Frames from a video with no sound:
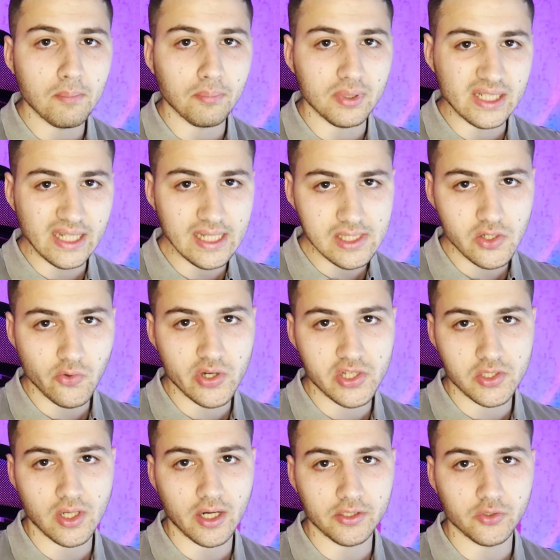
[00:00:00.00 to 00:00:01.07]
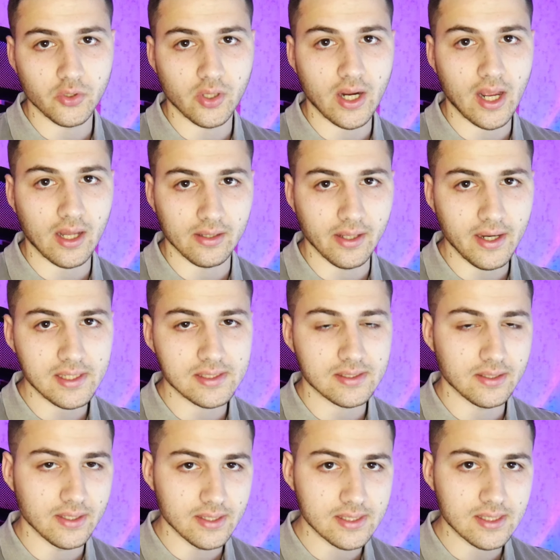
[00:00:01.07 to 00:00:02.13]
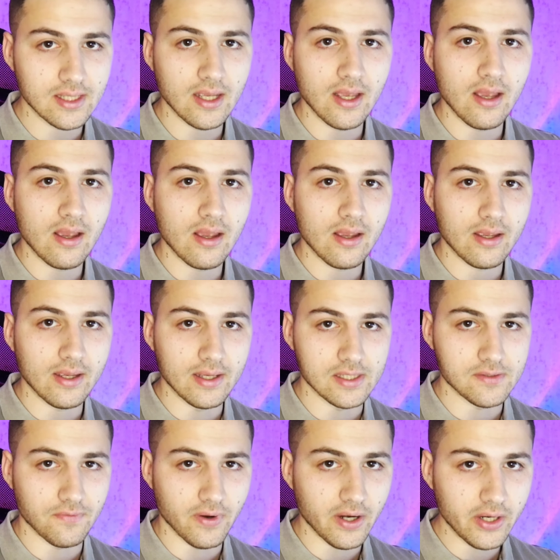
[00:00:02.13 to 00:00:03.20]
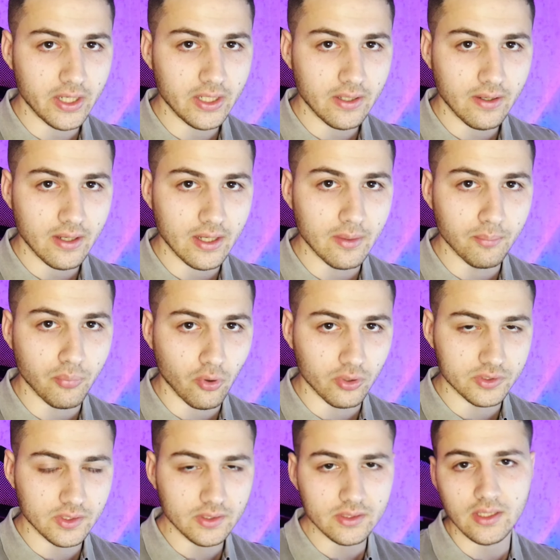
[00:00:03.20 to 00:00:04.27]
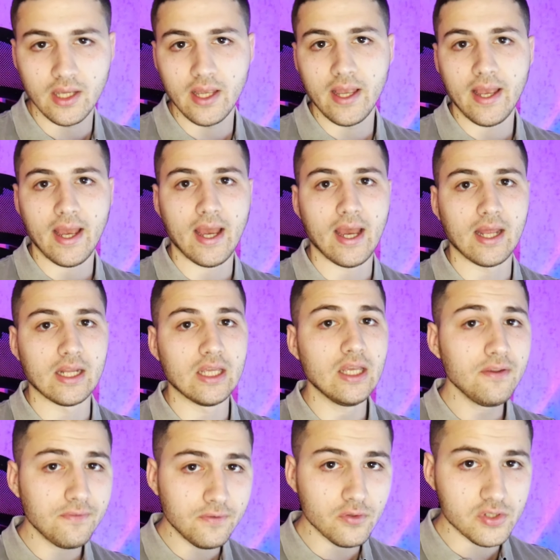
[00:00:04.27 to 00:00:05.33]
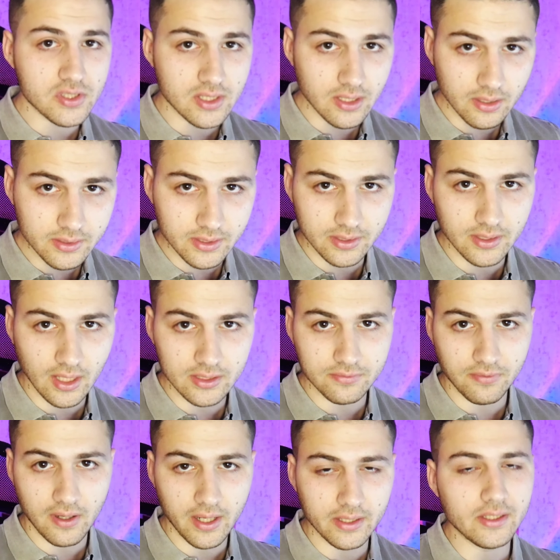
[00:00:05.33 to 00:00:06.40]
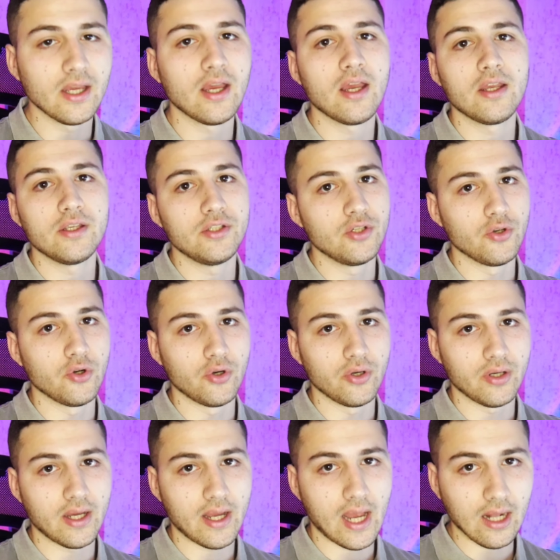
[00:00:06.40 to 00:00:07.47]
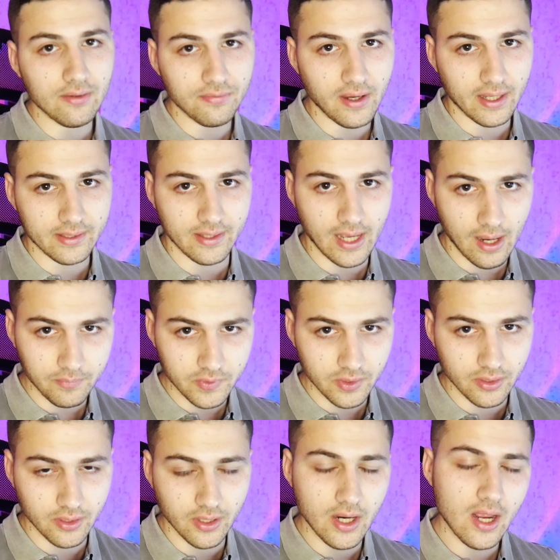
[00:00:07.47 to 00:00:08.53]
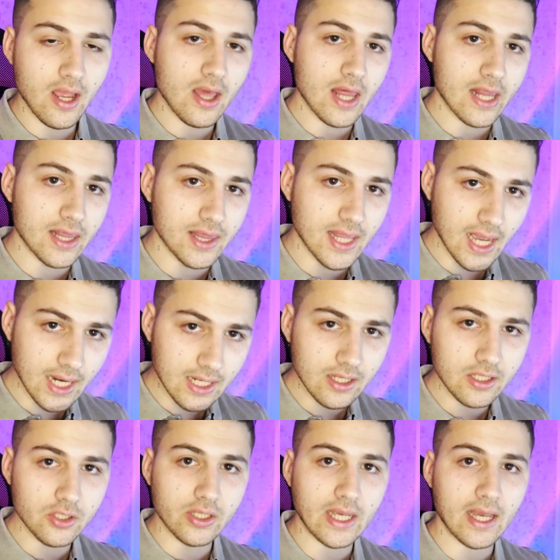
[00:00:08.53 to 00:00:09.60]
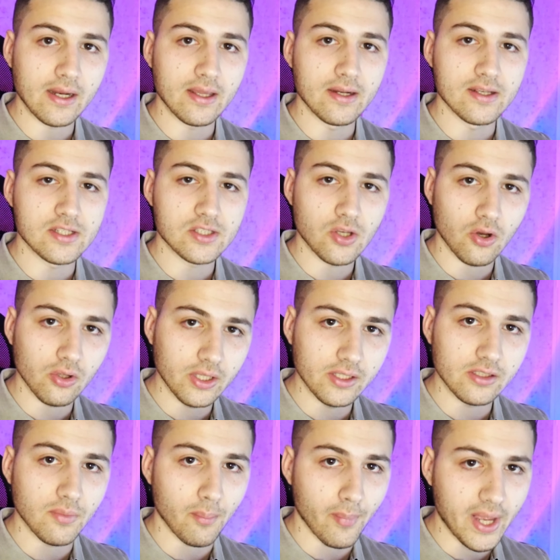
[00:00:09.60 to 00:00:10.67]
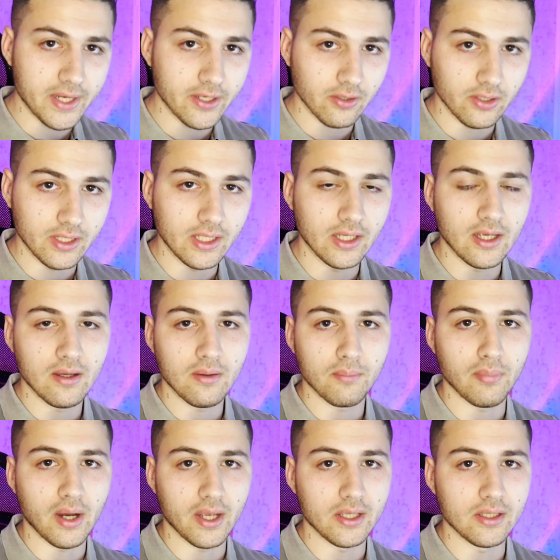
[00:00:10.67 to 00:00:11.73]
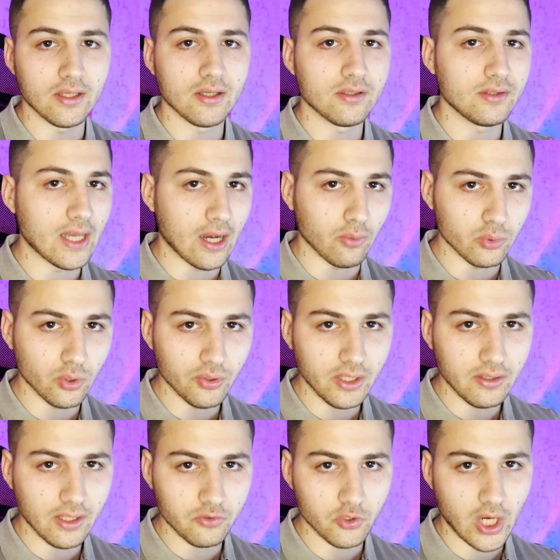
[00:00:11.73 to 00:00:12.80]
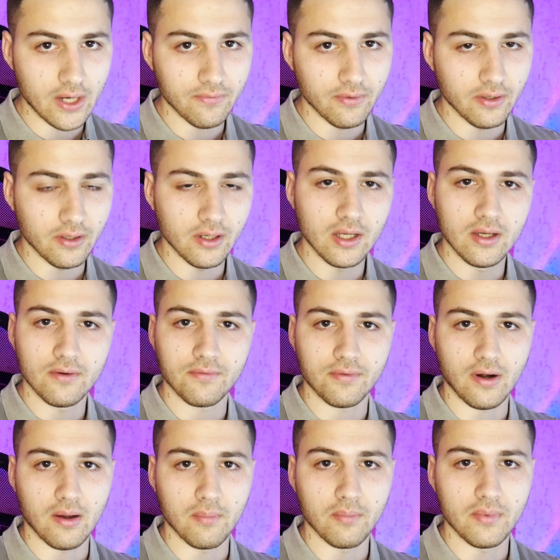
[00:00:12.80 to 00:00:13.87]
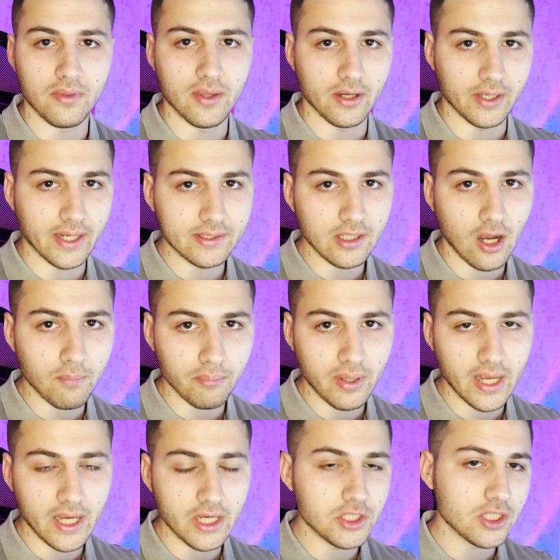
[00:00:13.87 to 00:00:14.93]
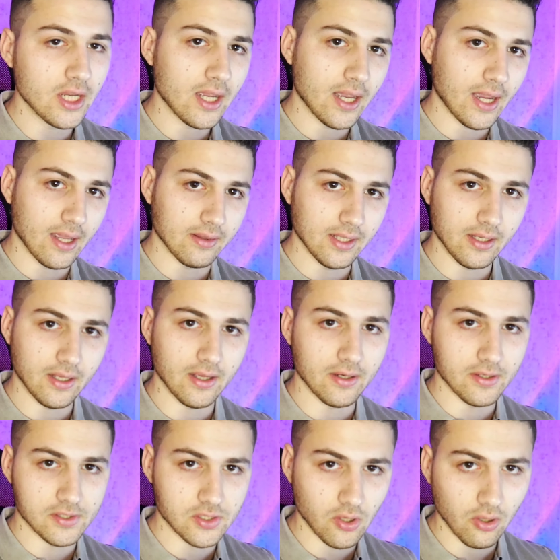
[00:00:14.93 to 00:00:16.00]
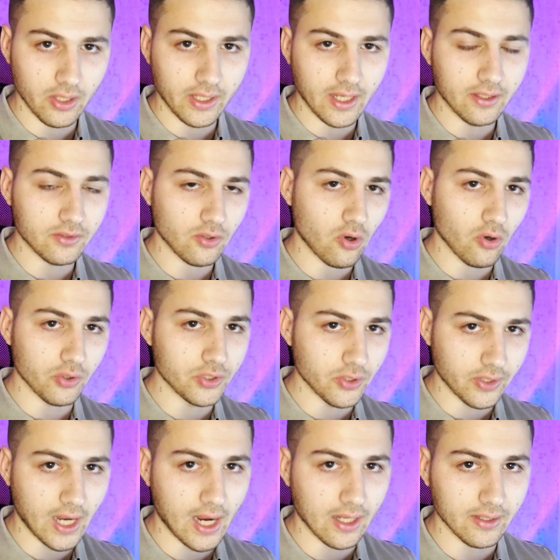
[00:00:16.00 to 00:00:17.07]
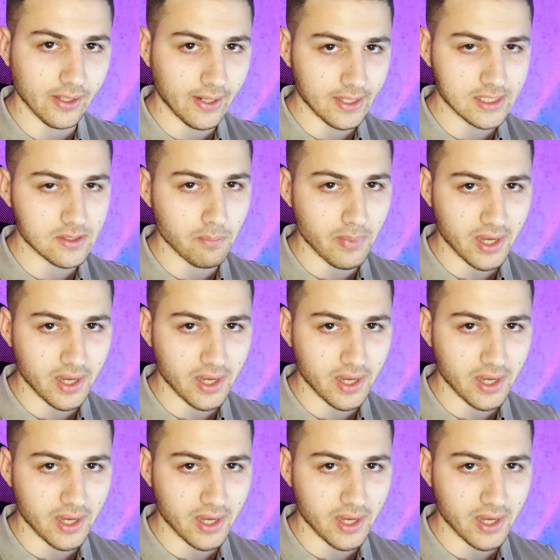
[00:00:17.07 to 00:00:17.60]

please restart your Kali Linux. This is very important. And if you still did not find your Alpha adapter, then you can install it manually by downloading the driver from their GitHub page and then installing it on your Kali Linux